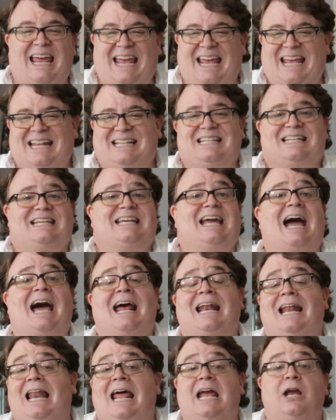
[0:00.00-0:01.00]
it's
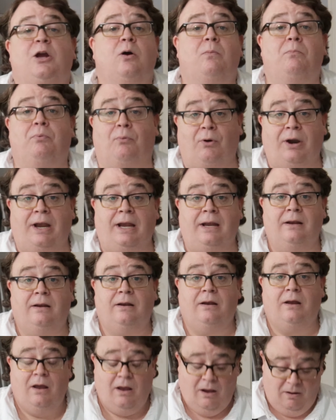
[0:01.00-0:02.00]
kind of like a brie.
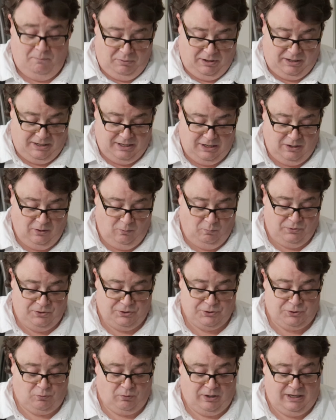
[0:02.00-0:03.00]
But here with
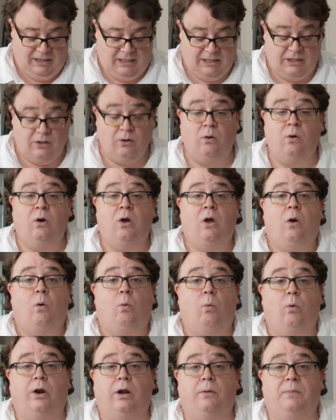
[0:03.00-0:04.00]
this Green Hill,
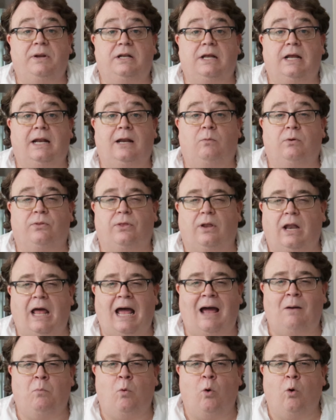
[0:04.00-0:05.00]
we're gonna be dealing with a
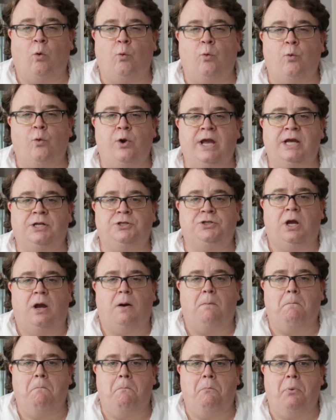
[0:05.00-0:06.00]
lot more rich,
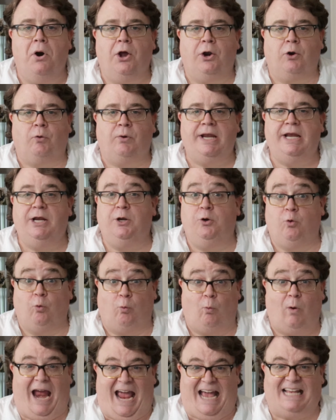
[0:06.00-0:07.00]
buttery,
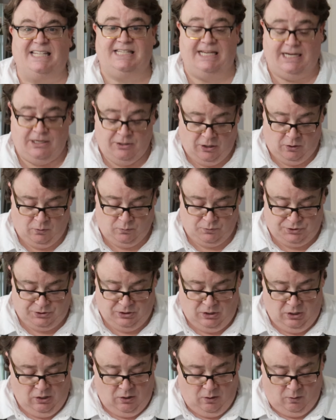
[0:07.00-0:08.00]
grassy notes
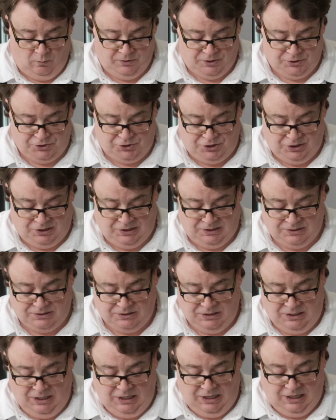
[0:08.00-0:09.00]
on this cheese.
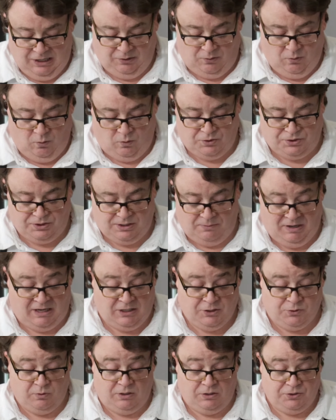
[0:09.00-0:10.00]
And of course, I might
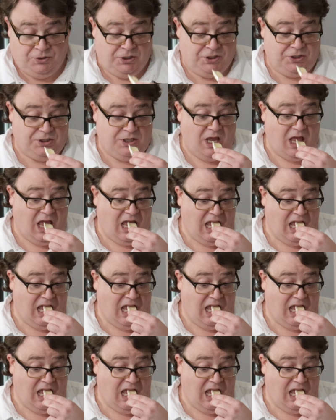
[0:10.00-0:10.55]
as well just